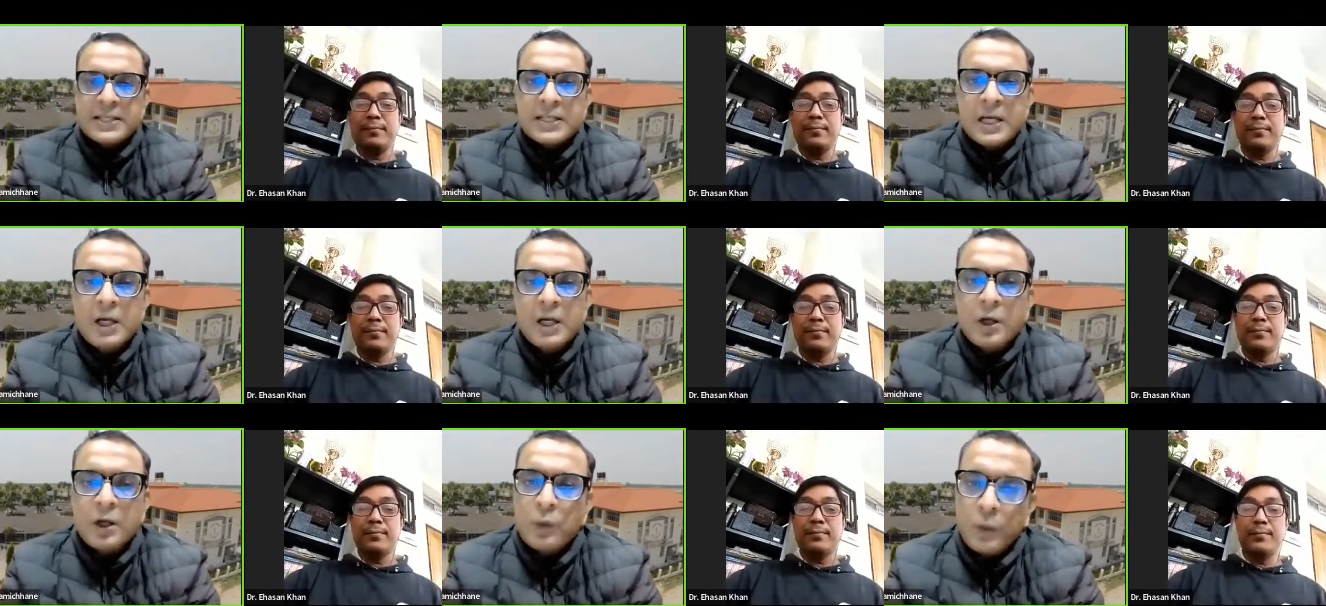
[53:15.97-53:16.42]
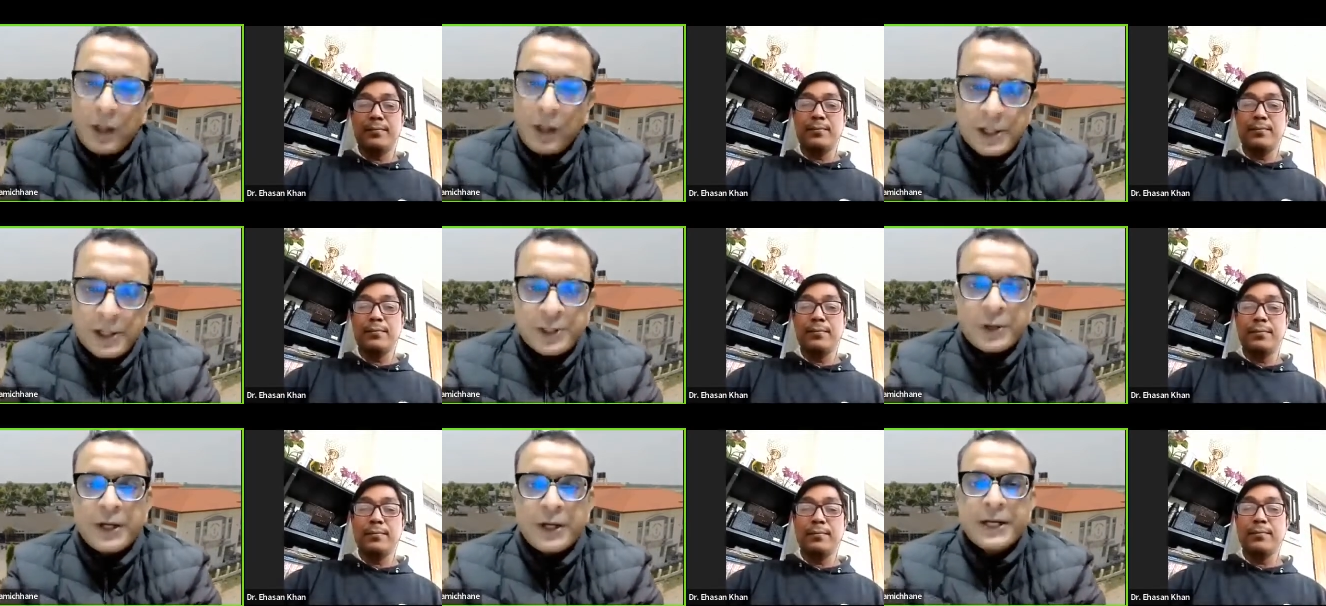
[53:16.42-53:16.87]
Speaker 1: encounter the
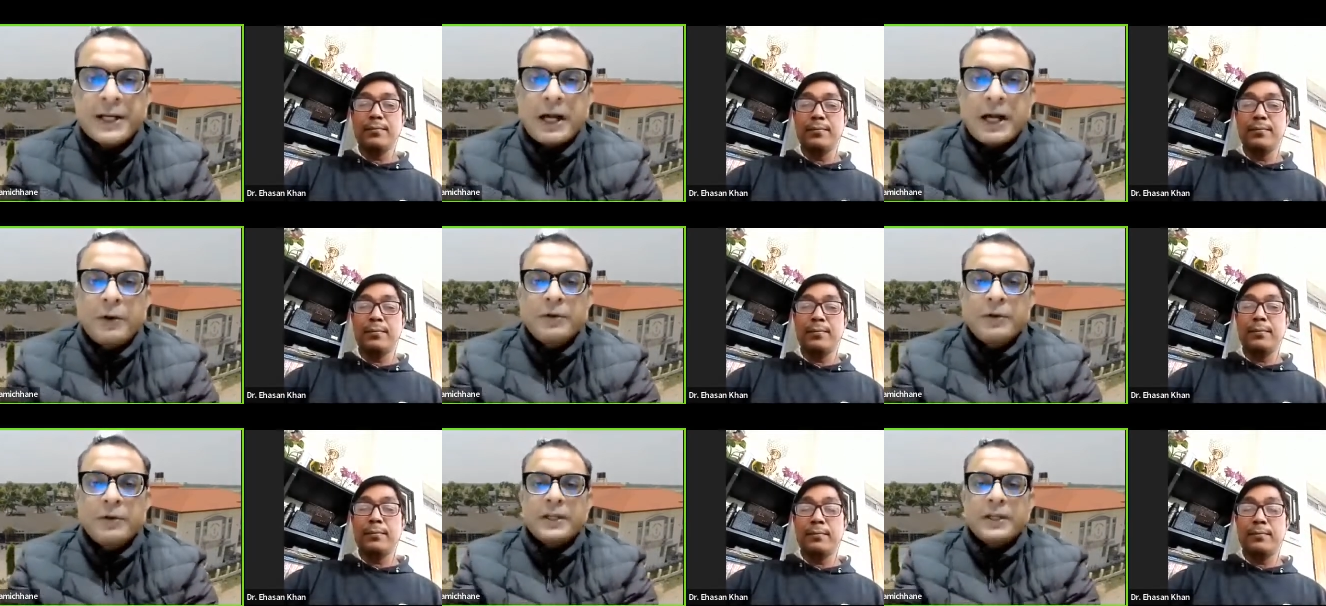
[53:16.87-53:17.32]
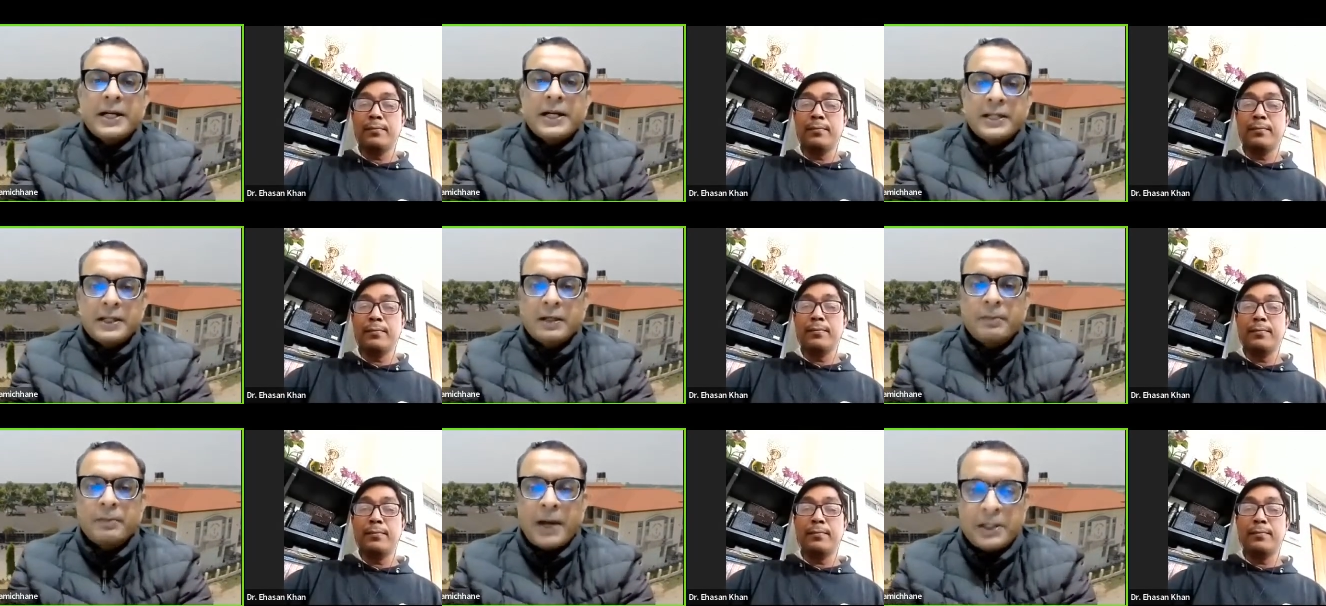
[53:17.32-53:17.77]
retinal vasculitis.
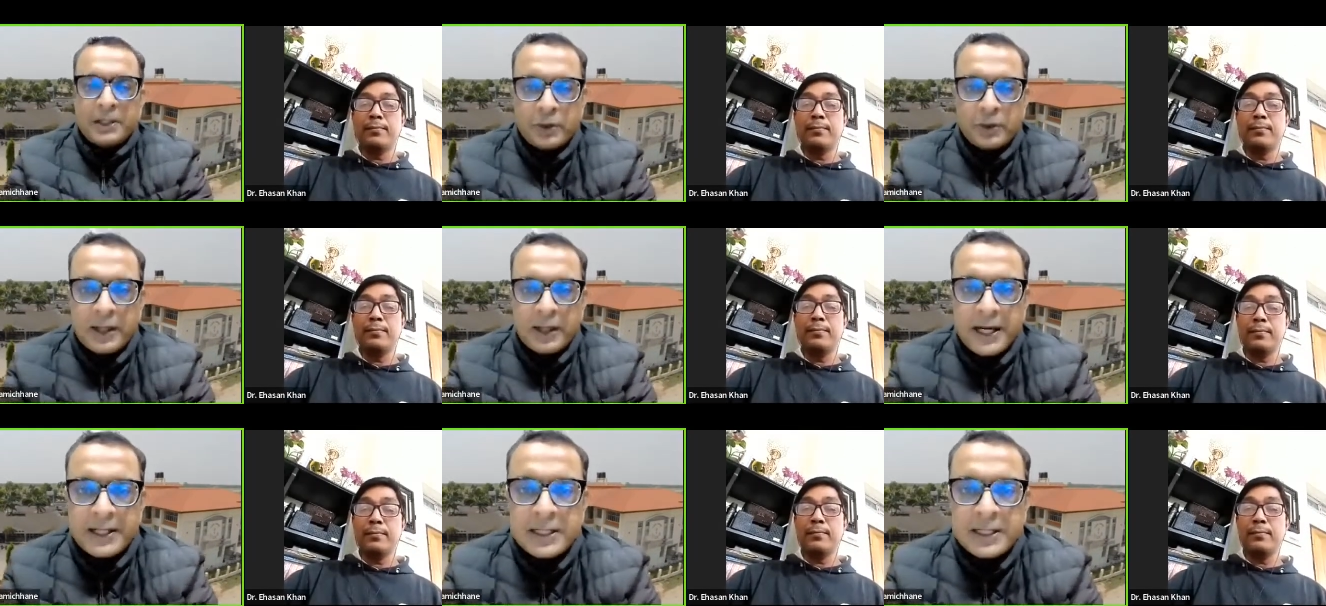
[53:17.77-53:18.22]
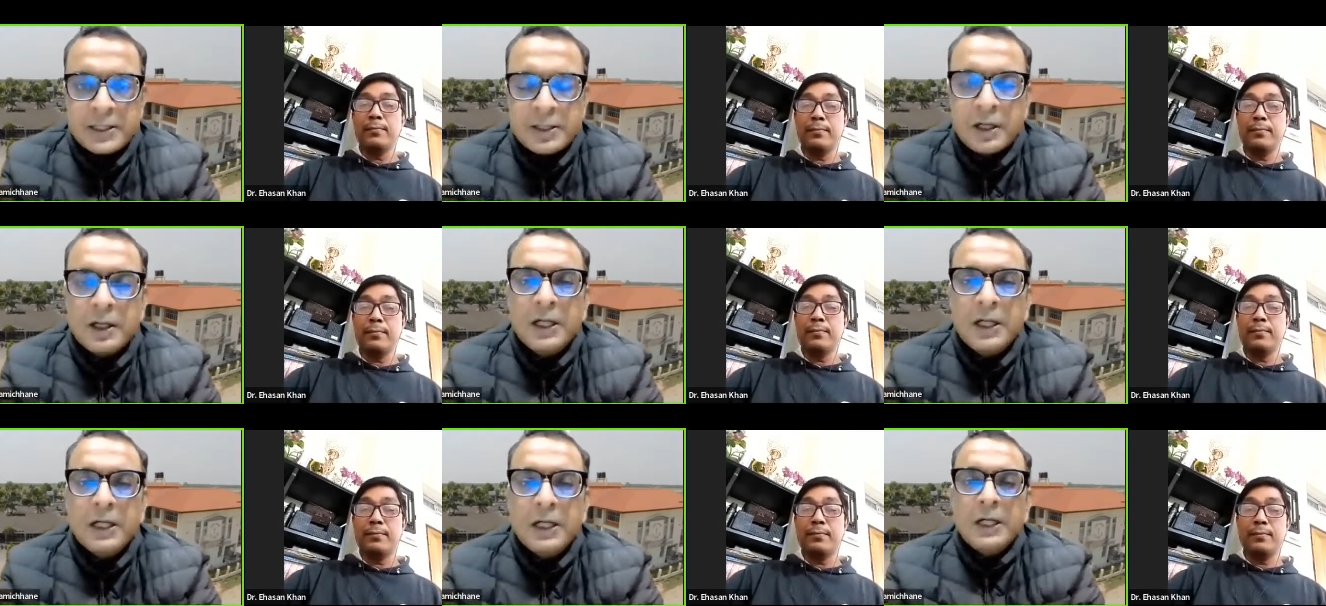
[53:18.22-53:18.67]
The, so the
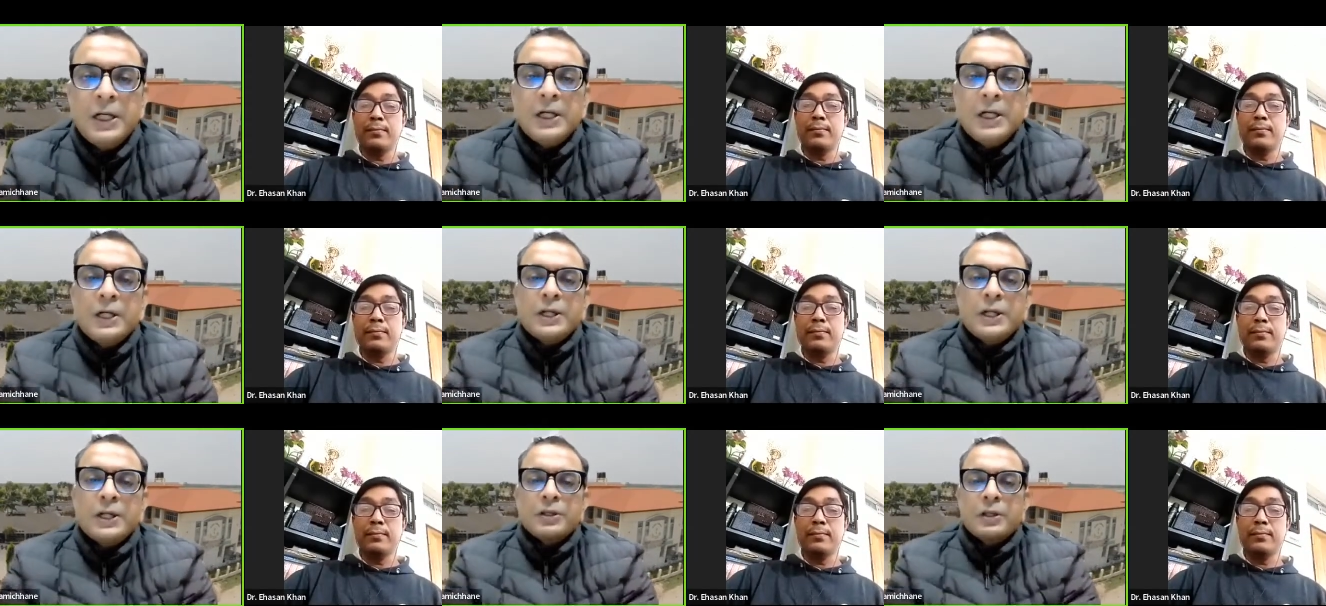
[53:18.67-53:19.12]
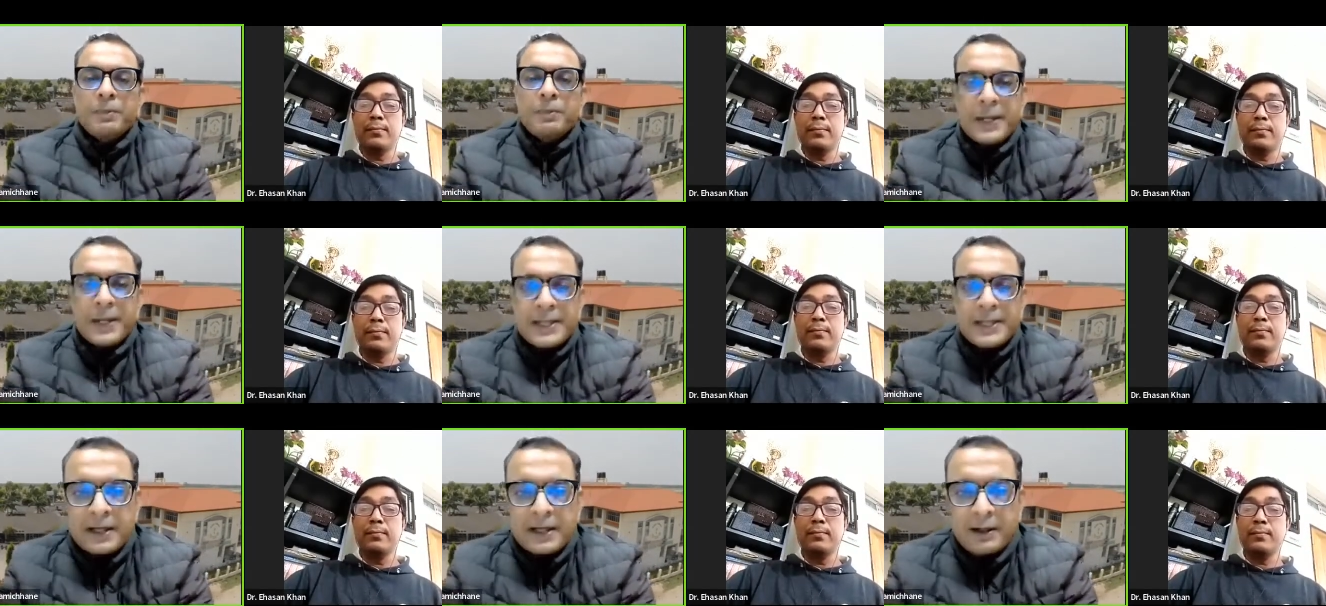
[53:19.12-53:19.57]
basic uh,
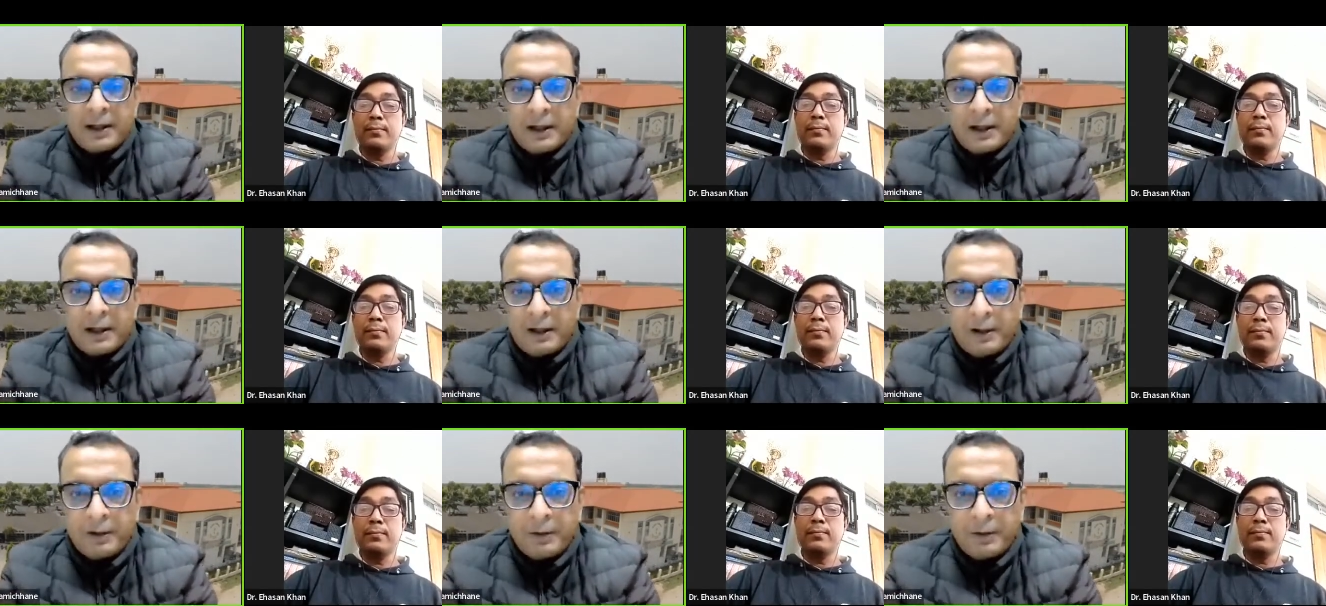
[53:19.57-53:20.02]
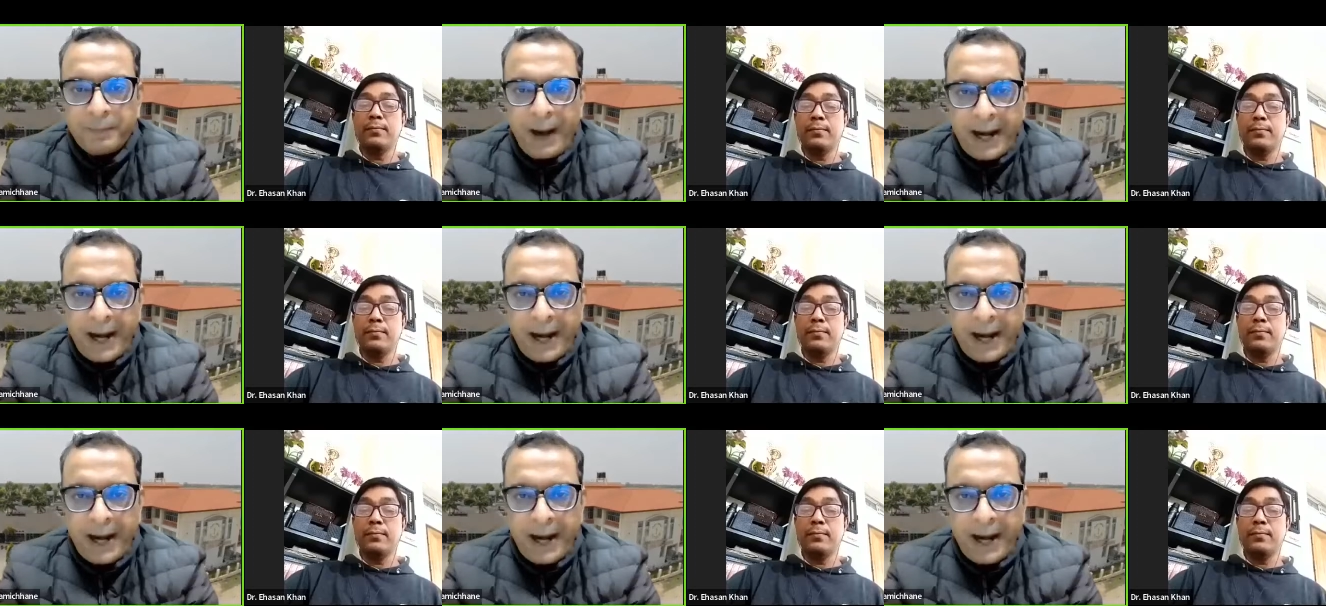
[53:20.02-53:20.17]
findings uh,